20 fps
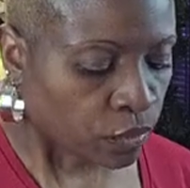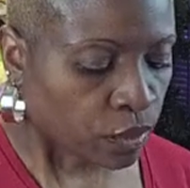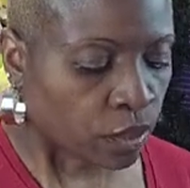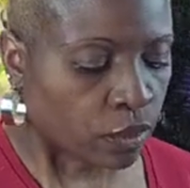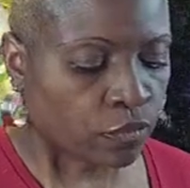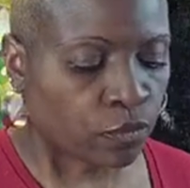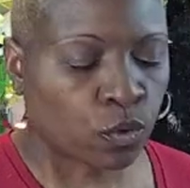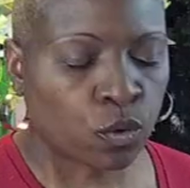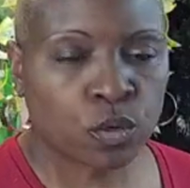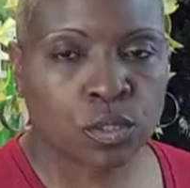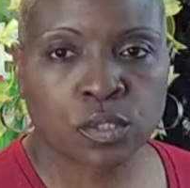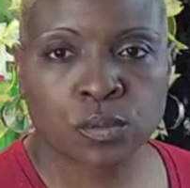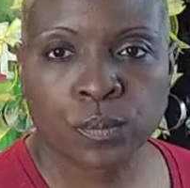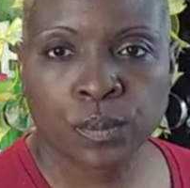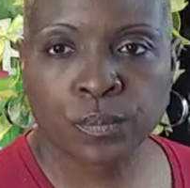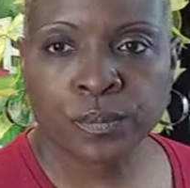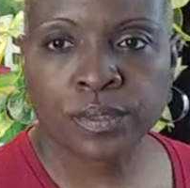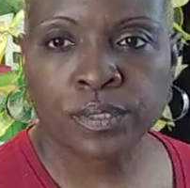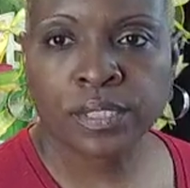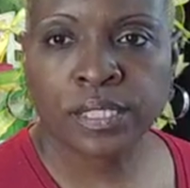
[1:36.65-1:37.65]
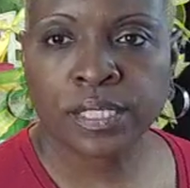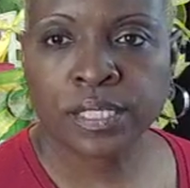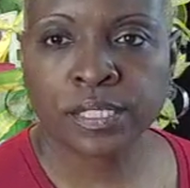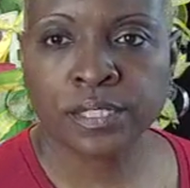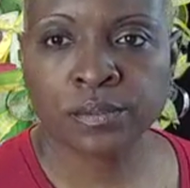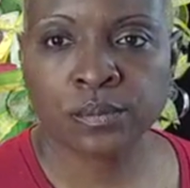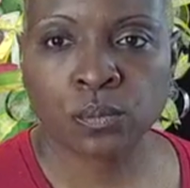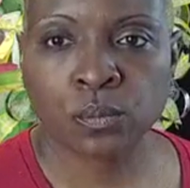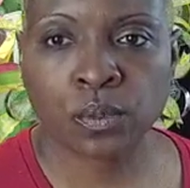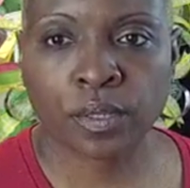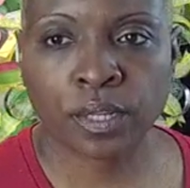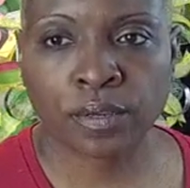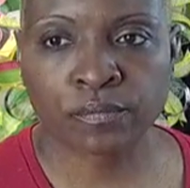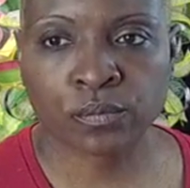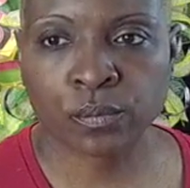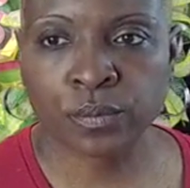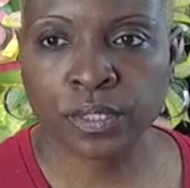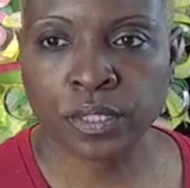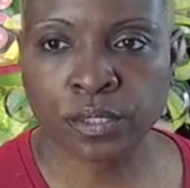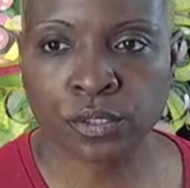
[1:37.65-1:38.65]
Of course, we would need whatever
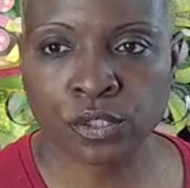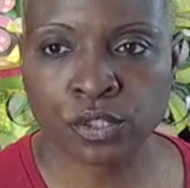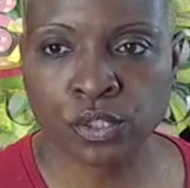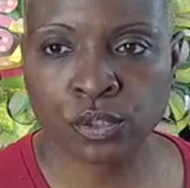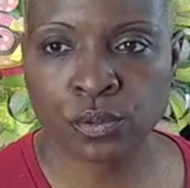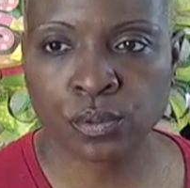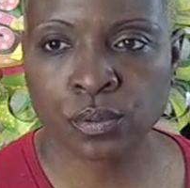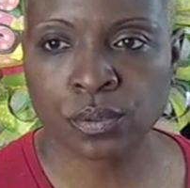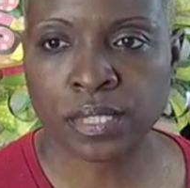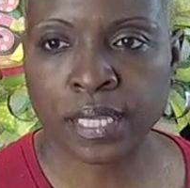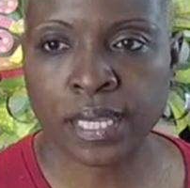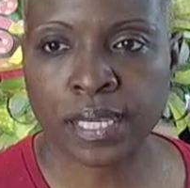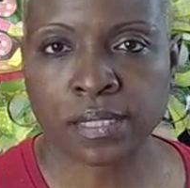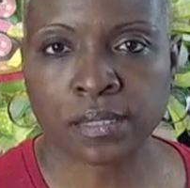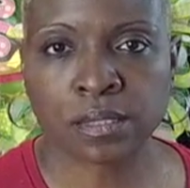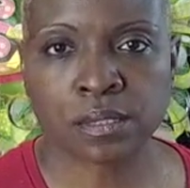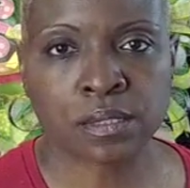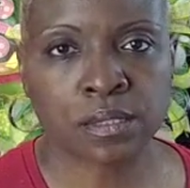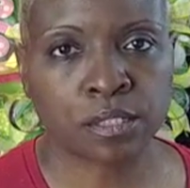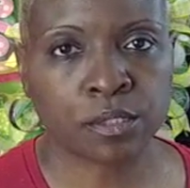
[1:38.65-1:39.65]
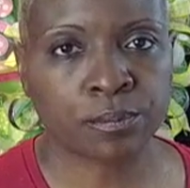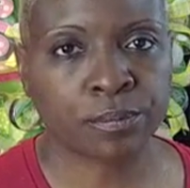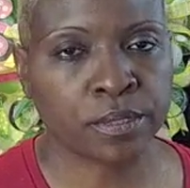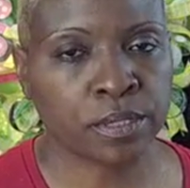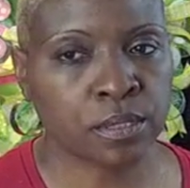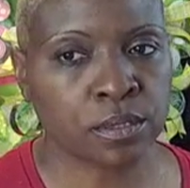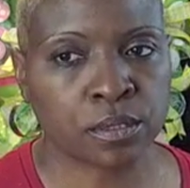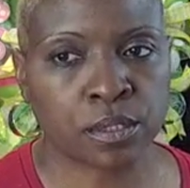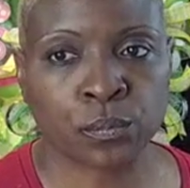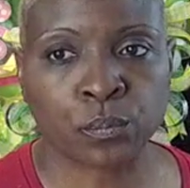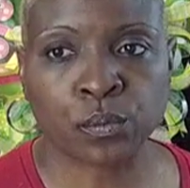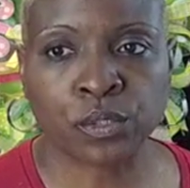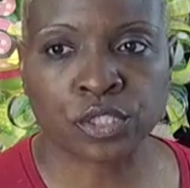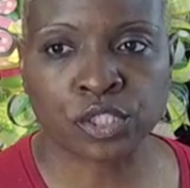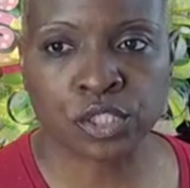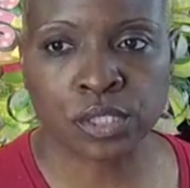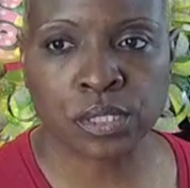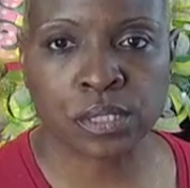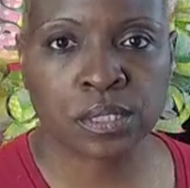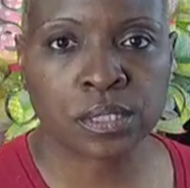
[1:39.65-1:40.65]
we're going to use as a centerpiece,
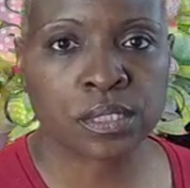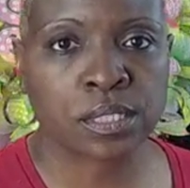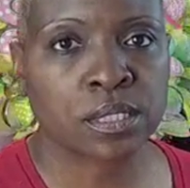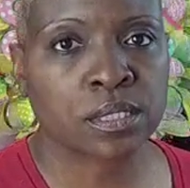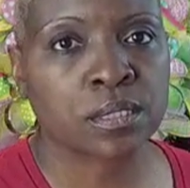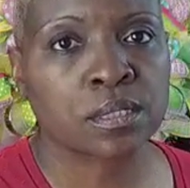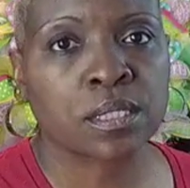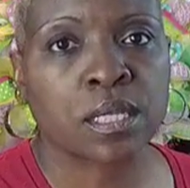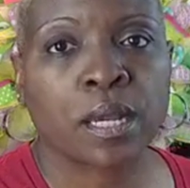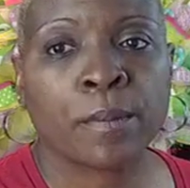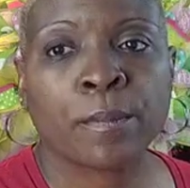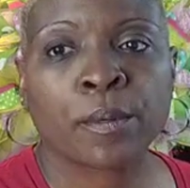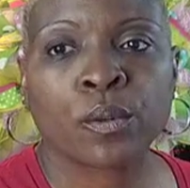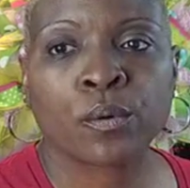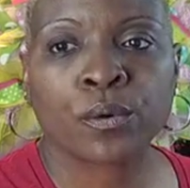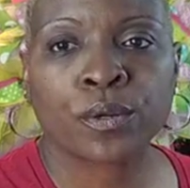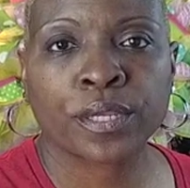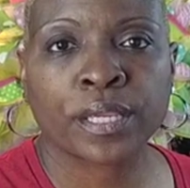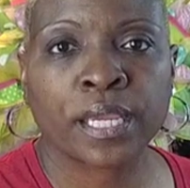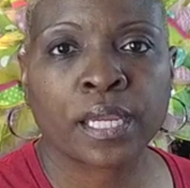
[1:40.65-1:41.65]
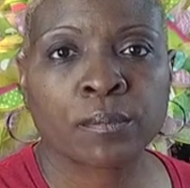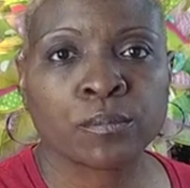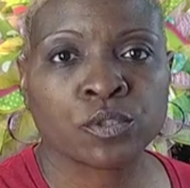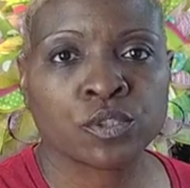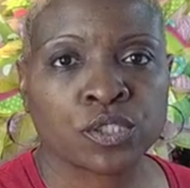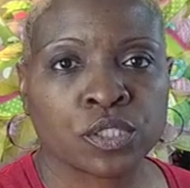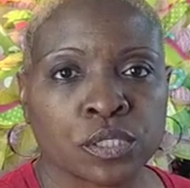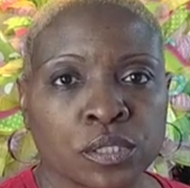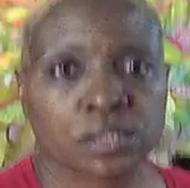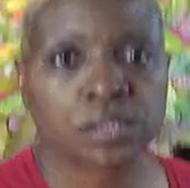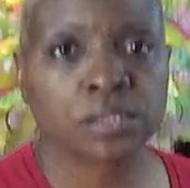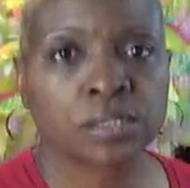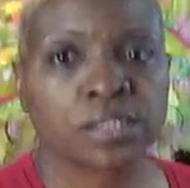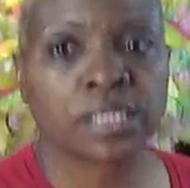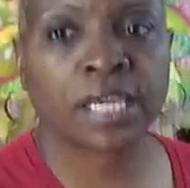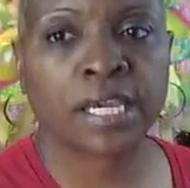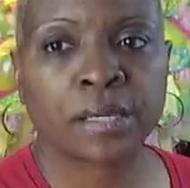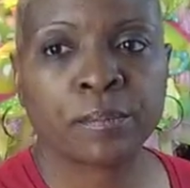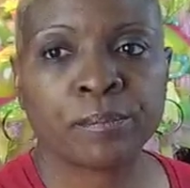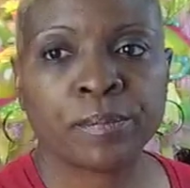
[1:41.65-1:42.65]
which is this. I'm going to lower the camera just a
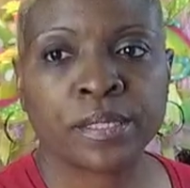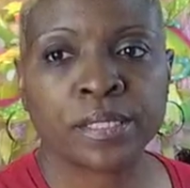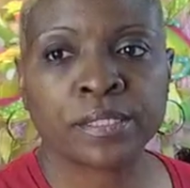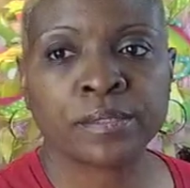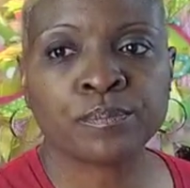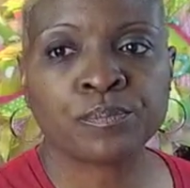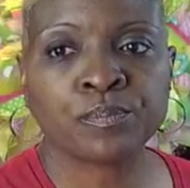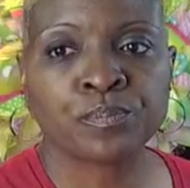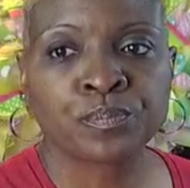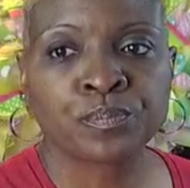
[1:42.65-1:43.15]
tad bit.